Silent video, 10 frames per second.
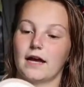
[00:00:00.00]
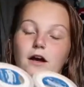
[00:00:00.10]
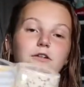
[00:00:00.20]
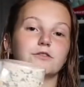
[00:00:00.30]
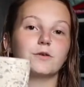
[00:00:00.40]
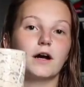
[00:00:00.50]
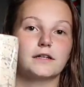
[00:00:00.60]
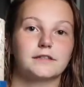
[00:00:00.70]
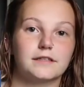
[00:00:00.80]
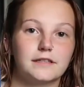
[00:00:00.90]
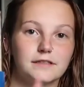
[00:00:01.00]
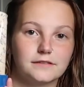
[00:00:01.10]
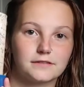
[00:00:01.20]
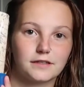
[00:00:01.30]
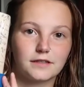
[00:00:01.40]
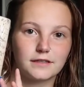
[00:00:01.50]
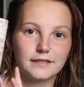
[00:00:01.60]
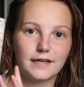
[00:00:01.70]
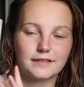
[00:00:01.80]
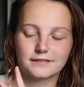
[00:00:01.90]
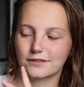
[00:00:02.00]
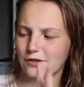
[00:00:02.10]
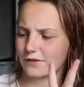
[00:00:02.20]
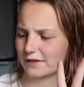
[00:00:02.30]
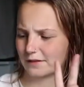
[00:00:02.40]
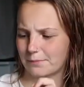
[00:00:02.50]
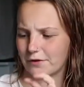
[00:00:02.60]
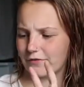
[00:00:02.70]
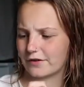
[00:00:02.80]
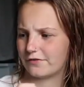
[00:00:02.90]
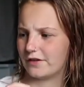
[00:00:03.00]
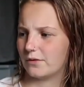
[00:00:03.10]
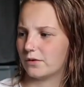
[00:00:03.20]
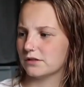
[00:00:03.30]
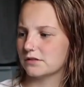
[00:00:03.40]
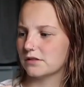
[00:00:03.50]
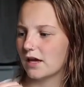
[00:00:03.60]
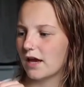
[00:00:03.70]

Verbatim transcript: I also got these Kleenex. They're called like the perfect fit ones,